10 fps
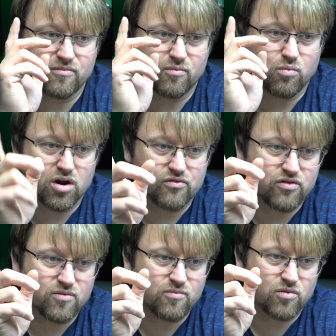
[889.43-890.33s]
One of
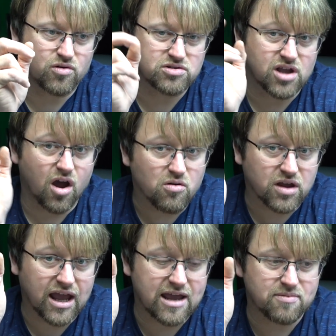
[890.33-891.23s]
them was
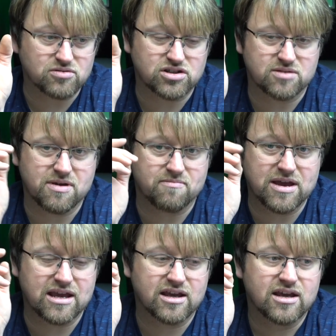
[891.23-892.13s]
okay, but it was just a bit
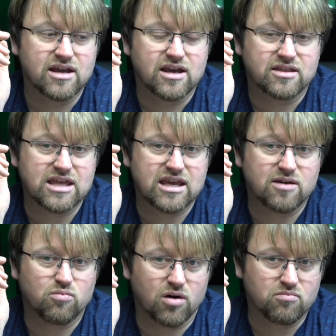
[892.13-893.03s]
big. The
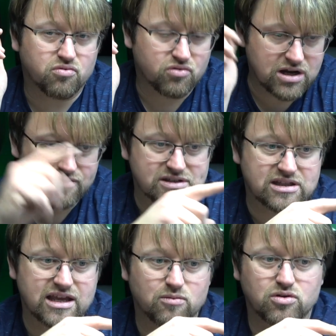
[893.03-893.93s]
one
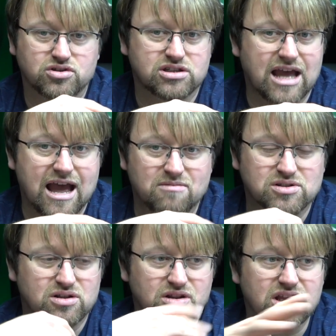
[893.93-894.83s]
previously was just
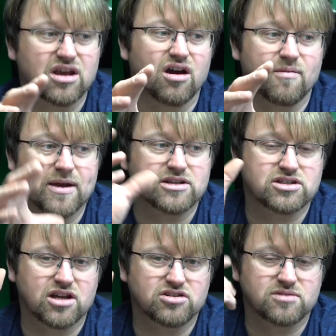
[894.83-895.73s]
absolutely garbage.
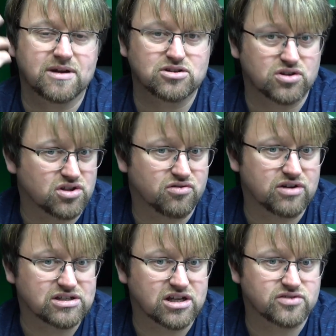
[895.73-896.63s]
So just make sure you do your
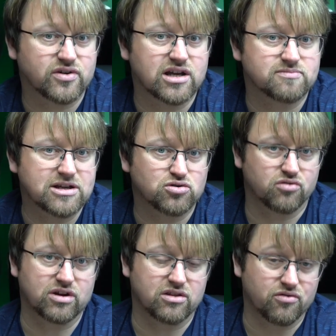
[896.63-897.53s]
research first. Make sure you
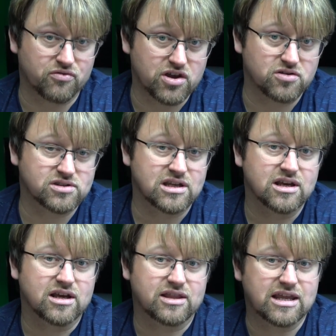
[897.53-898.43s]
read the reviews,
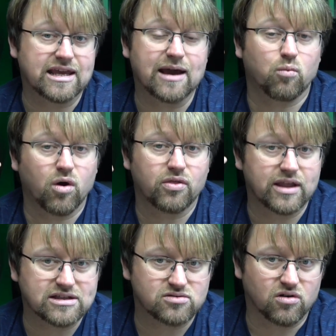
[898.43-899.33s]
that you get one
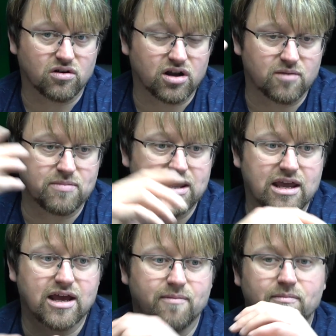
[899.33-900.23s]
that's not going to
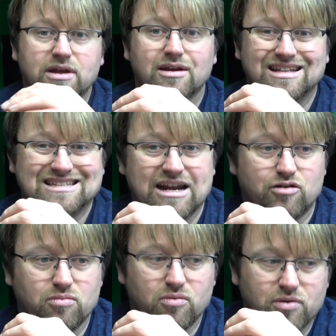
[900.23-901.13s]
be
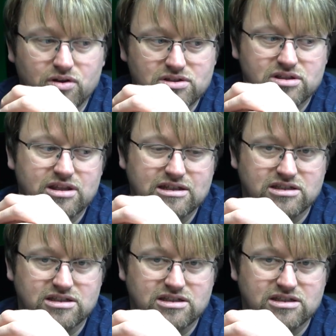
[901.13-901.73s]
terrible, because there's